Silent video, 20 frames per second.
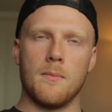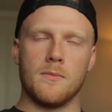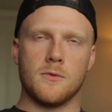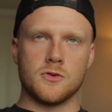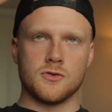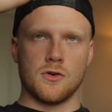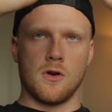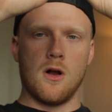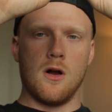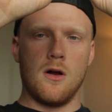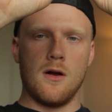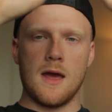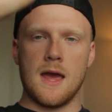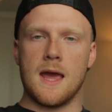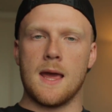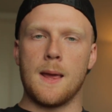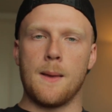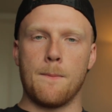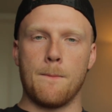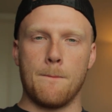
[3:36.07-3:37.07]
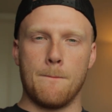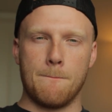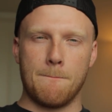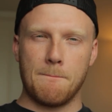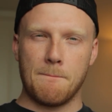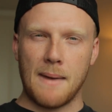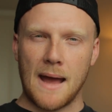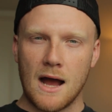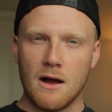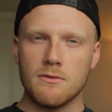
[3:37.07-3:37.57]
draw a
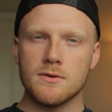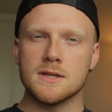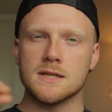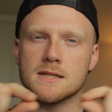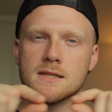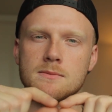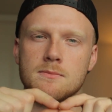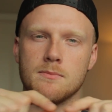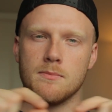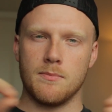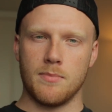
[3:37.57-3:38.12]
bounding